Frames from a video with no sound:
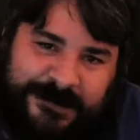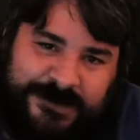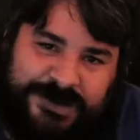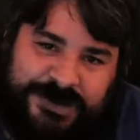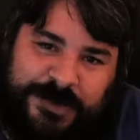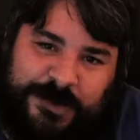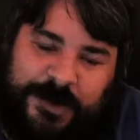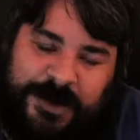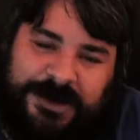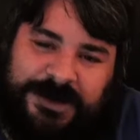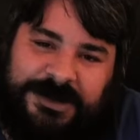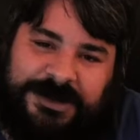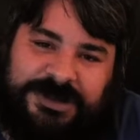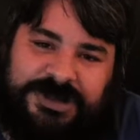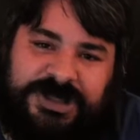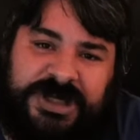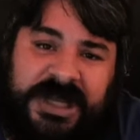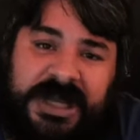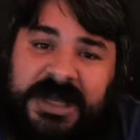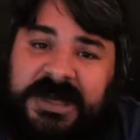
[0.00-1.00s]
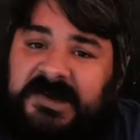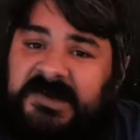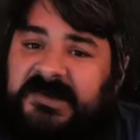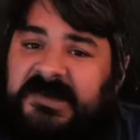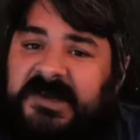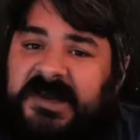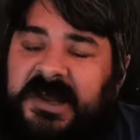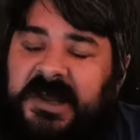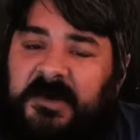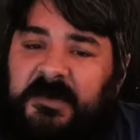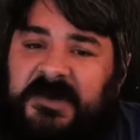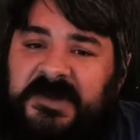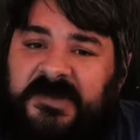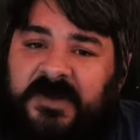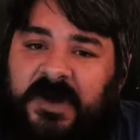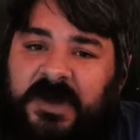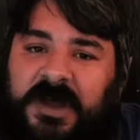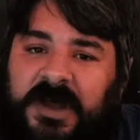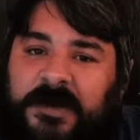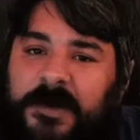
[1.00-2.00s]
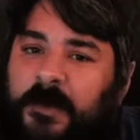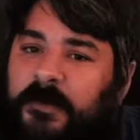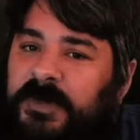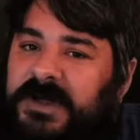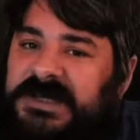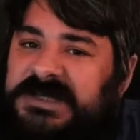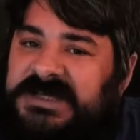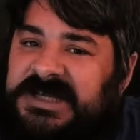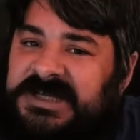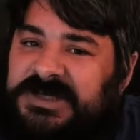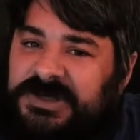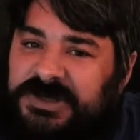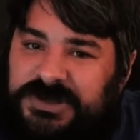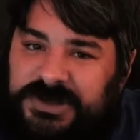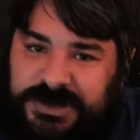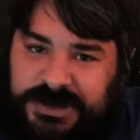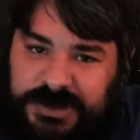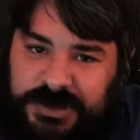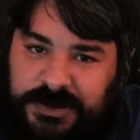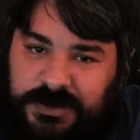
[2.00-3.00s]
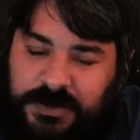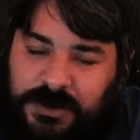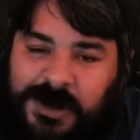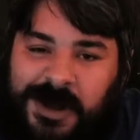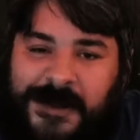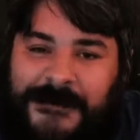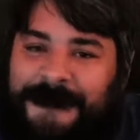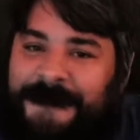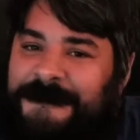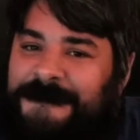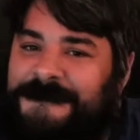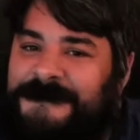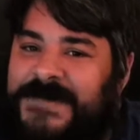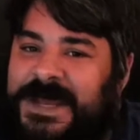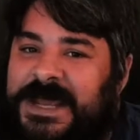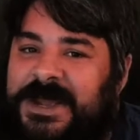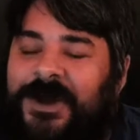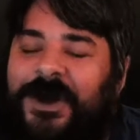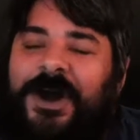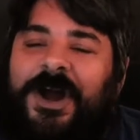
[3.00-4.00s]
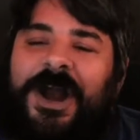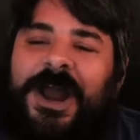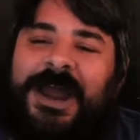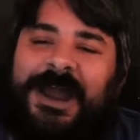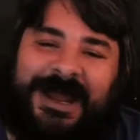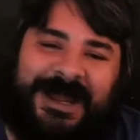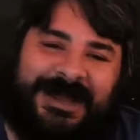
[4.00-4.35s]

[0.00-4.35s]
name is Jean-Marc Lejean, and today I'll be talking about PlayStation's new VR